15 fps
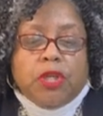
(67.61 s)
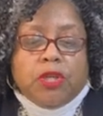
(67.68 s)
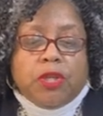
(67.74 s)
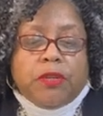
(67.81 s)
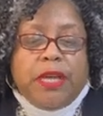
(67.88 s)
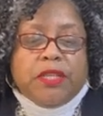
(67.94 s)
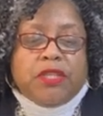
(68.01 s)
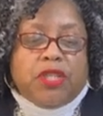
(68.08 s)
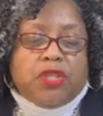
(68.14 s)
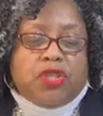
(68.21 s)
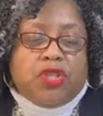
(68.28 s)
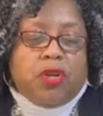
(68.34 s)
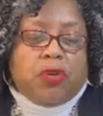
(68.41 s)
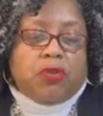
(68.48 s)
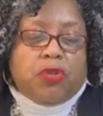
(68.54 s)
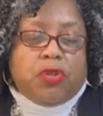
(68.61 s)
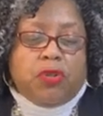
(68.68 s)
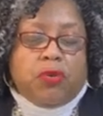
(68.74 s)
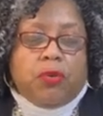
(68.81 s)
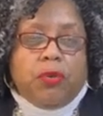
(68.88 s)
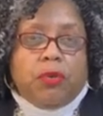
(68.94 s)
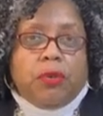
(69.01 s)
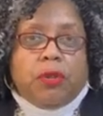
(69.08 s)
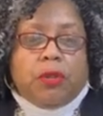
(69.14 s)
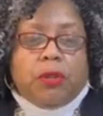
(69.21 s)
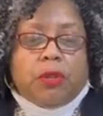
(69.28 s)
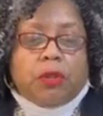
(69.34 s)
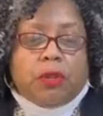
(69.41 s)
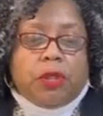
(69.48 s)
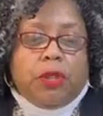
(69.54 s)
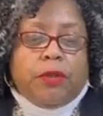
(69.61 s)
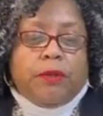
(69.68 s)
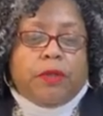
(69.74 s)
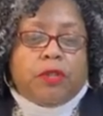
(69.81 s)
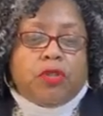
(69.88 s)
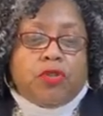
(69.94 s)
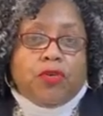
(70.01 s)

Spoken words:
So that just shows you Curious